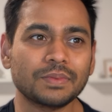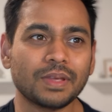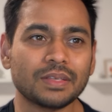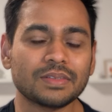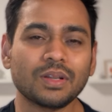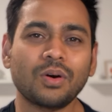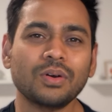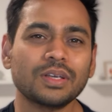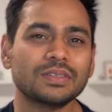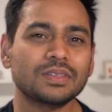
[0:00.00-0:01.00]
As
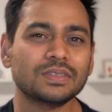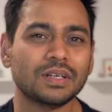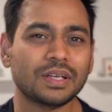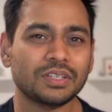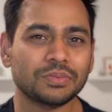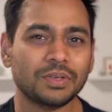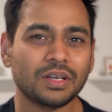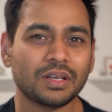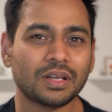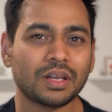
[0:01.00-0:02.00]
long as this
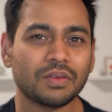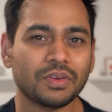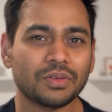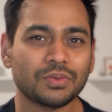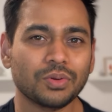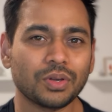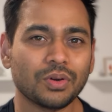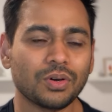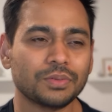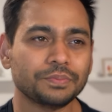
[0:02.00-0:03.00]
attachment and craving is going
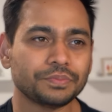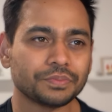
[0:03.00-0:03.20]
on,